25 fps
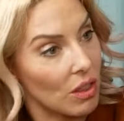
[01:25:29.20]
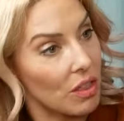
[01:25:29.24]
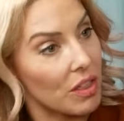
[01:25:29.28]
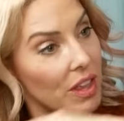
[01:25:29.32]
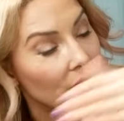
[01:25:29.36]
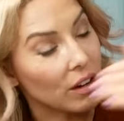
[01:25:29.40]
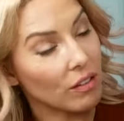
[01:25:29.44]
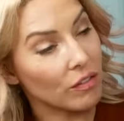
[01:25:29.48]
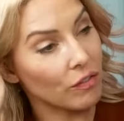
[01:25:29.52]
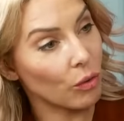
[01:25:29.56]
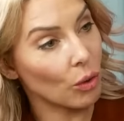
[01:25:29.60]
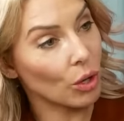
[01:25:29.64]

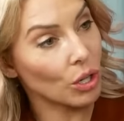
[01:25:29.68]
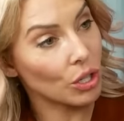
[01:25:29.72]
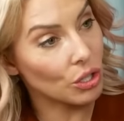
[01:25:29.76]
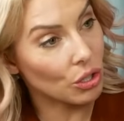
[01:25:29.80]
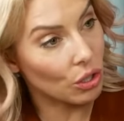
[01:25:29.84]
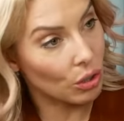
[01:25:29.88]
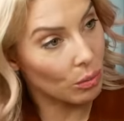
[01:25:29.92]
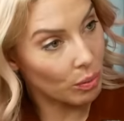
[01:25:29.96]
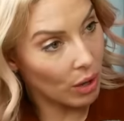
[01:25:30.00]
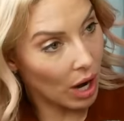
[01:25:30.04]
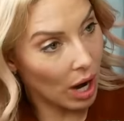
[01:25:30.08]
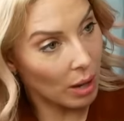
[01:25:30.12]
Therefore,
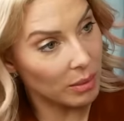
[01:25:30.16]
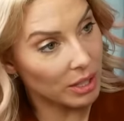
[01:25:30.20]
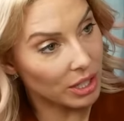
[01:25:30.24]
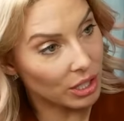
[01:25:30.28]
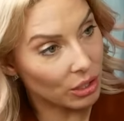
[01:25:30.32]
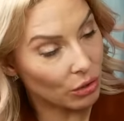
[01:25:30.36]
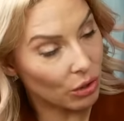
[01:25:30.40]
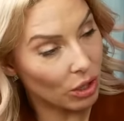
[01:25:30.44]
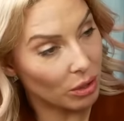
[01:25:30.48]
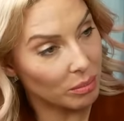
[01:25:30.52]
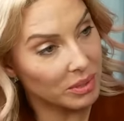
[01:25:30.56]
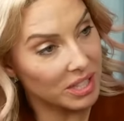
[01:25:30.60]
you're probably going
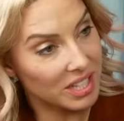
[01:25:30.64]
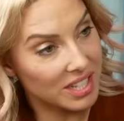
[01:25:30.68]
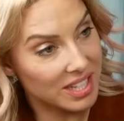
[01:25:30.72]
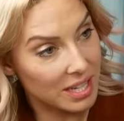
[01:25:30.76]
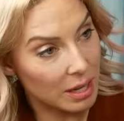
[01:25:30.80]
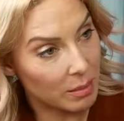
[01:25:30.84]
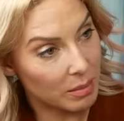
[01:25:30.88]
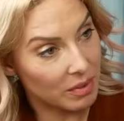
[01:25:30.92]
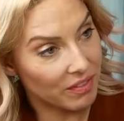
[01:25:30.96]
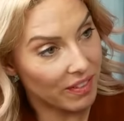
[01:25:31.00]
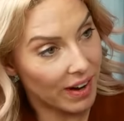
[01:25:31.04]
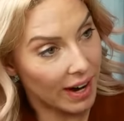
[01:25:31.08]
to grow up in the
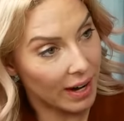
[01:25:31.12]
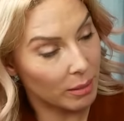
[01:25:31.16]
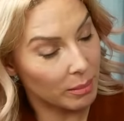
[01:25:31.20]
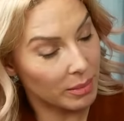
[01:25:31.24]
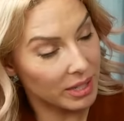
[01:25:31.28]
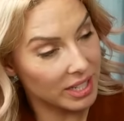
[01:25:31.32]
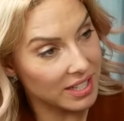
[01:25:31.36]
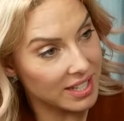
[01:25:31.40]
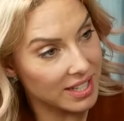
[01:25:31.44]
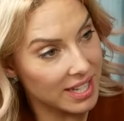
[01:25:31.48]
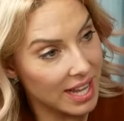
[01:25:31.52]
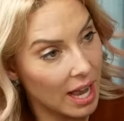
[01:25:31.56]
same
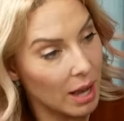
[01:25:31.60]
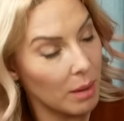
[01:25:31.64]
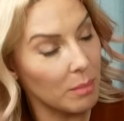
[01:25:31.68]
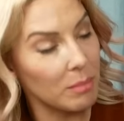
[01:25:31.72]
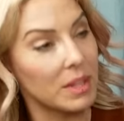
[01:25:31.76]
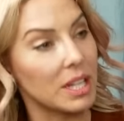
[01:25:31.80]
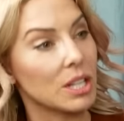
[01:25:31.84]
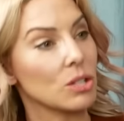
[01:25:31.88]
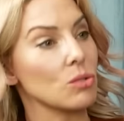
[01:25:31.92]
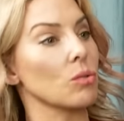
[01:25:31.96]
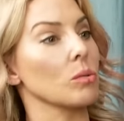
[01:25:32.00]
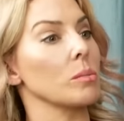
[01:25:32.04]
environment as them.
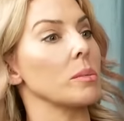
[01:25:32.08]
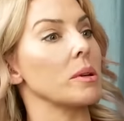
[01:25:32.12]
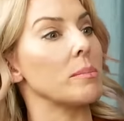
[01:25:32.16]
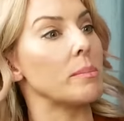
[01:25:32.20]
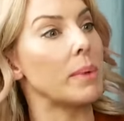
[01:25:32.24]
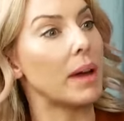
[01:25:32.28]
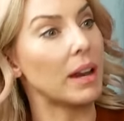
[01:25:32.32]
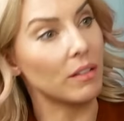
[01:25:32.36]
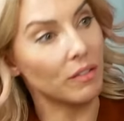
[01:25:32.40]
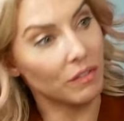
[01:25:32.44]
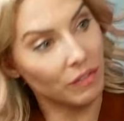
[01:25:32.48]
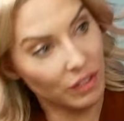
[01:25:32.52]
This will be
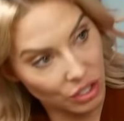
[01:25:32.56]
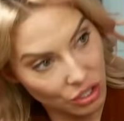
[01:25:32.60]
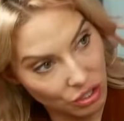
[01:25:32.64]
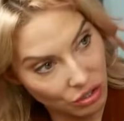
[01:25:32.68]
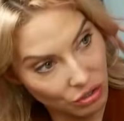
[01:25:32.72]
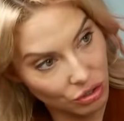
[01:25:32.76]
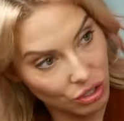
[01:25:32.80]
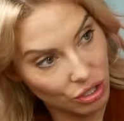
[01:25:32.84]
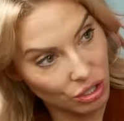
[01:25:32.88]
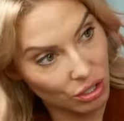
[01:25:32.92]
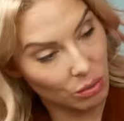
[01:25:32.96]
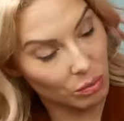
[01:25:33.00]
beneficial
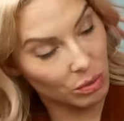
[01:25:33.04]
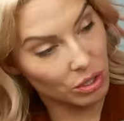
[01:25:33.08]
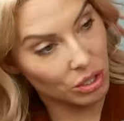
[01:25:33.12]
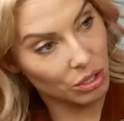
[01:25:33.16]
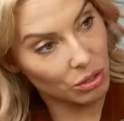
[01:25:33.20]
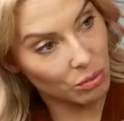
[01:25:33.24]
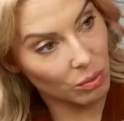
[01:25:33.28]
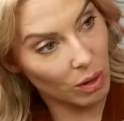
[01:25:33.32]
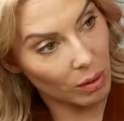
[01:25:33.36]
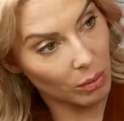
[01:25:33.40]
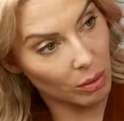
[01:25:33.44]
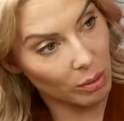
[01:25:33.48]
to you, which
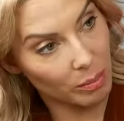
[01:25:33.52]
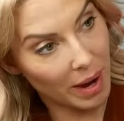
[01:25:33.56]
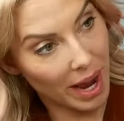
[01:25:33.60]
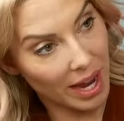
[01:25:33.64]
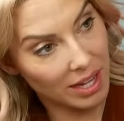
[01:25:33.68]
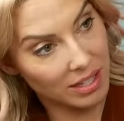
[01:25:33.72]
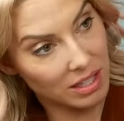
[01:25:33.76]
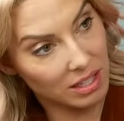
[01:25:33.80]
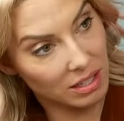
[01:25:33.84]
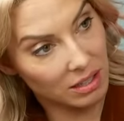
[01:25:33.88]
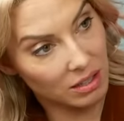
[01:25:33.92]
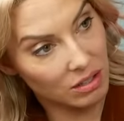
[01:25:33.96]
is why we're
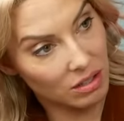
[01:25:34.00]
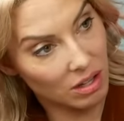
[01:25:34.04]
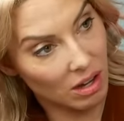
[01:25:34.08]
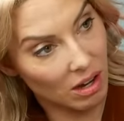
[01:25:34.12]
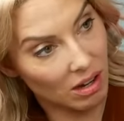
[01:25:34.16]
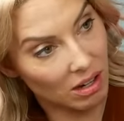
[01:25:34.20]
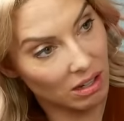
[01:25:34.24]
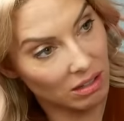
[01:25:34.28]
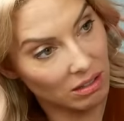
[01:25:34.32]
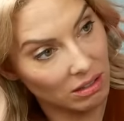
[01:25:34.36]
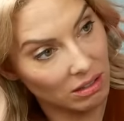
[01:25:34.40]
passing this on.